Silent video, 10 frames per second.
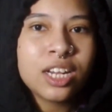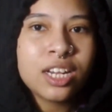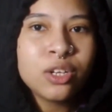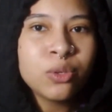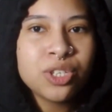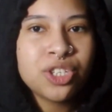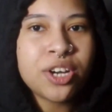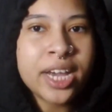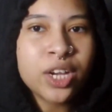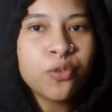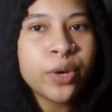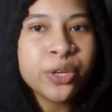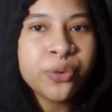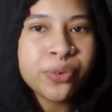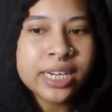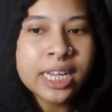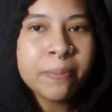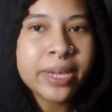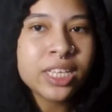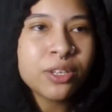lose track of what you're reading,
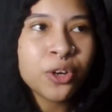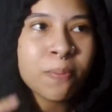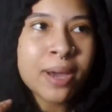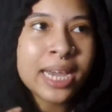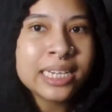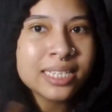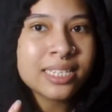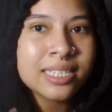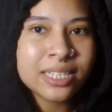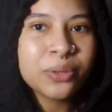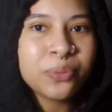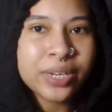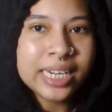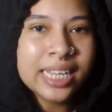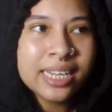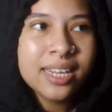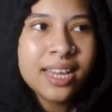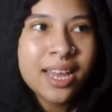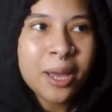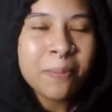but your mind is still reading,
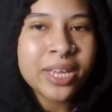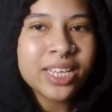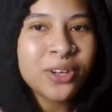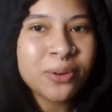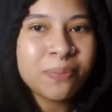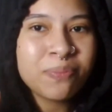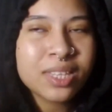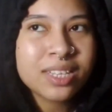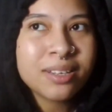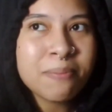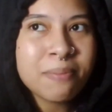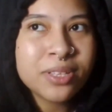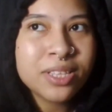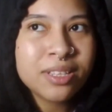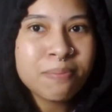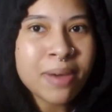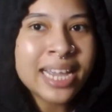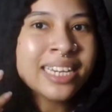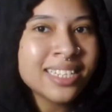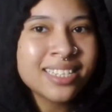but your
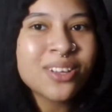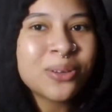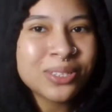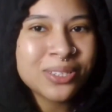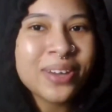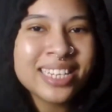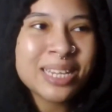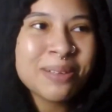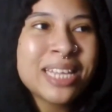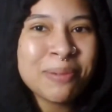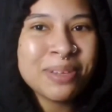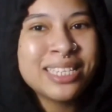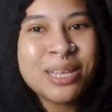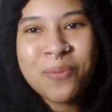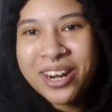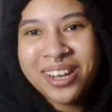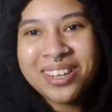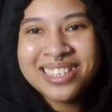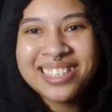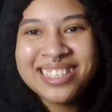mind is also at the same time is somewhere
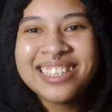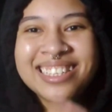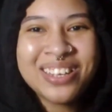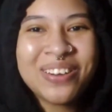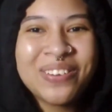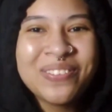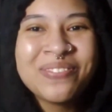else. So